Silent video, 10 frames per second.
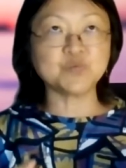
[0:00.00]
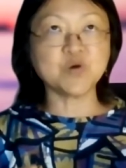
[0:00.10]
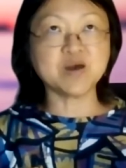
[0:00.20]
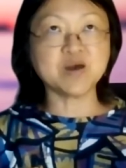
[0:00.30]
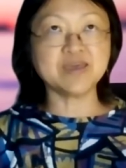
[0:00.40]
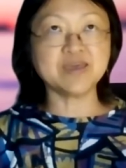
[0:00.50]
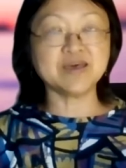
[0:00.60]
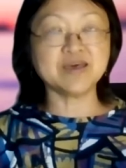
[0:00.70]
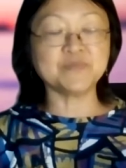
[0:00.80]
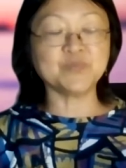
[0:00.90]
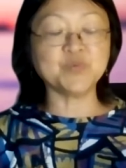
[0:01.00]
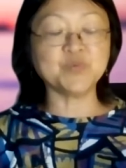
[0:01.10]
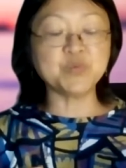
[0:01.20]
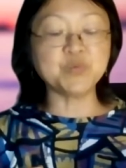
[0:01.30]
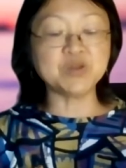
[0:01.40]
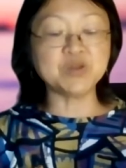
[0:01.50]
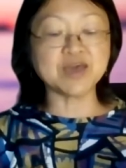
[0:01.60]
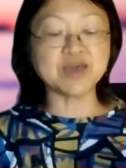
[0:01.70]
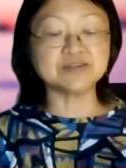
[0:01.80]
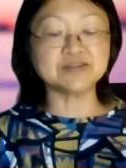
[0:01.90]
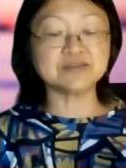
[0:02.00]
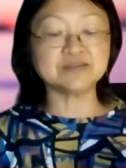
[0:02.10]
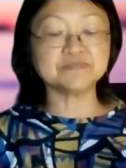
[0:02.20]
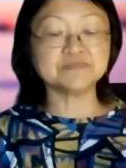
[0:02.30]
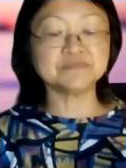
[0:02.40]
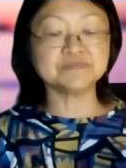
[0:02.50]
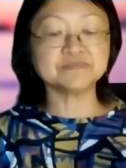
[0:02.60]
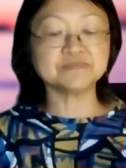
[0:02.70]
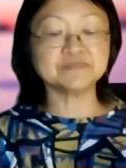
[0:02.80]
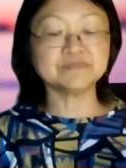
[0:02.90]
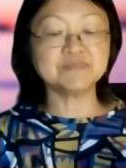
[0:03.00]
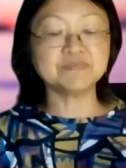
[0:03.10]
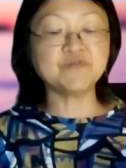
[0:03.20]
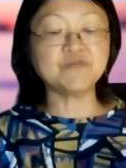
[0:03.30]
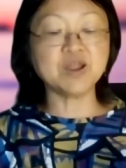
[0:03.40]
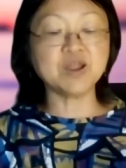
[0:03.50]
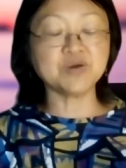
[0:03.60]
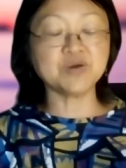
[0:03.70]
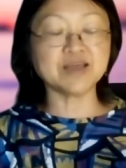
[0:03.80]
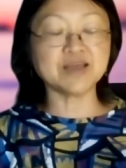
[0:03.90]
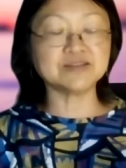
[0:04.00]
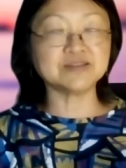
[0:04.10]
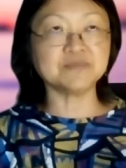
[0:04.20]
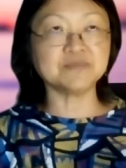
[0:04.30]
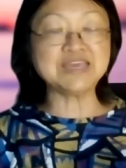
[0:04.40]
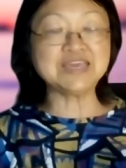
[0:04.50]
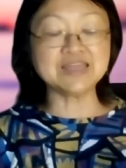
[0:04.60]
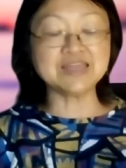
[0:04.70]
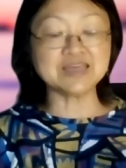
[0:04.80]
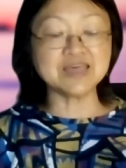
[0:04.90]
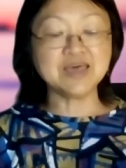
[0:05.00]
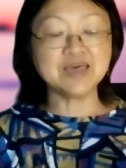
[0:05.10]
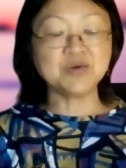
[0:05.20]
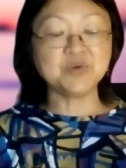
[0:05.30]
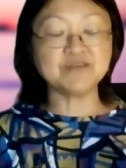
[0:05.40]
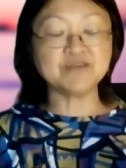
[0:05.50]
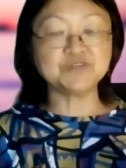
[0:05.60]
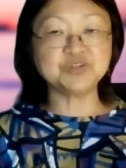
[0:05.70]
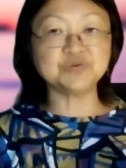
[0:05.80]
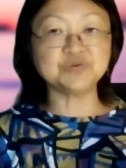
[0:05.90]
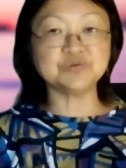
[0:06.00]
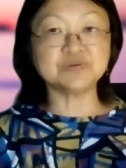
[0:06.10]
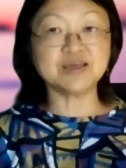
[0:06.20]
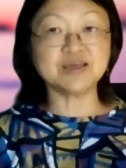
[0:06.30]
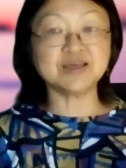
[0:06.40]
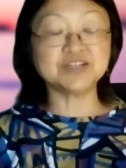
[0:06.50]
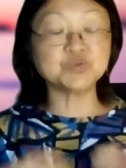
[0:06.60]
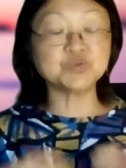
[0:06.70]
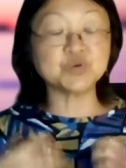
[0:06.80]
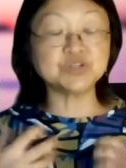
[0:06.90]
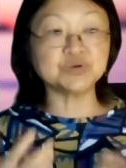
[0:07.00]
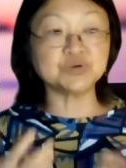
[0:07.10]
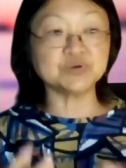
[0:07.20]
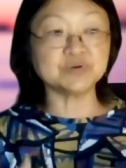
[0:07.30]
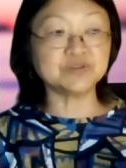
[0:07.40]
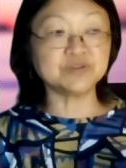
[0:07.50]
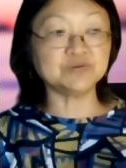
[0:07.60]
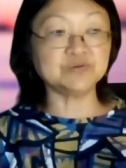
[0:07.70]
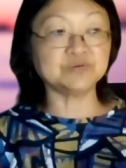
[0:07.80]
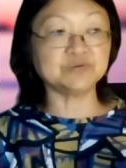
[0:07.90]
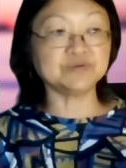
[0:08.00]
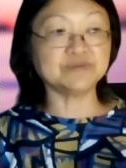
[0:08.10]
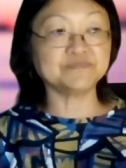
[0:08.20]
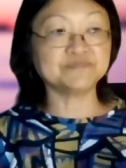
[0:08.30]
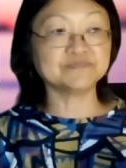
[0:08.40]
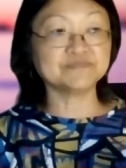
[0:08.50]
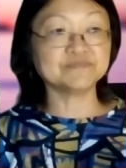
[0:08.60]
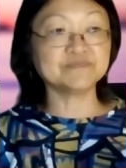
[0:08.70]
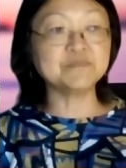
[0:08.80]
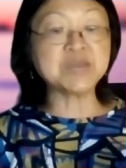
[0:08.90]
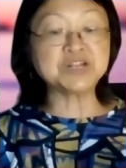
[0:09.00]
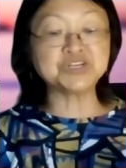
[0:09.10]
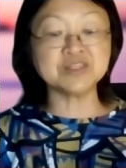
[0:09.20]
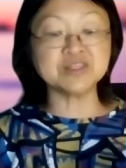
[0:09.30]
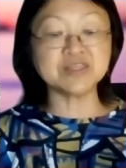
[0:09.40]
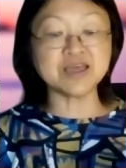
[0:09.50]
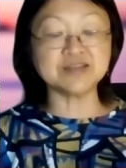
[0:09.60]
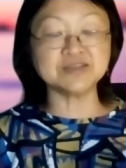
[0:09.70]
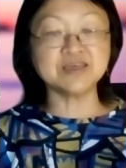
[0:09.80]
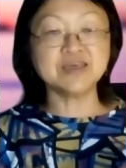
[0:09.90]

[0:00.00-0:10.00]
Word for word: why when we look at, before I look at healing, we have to, I just want to mention that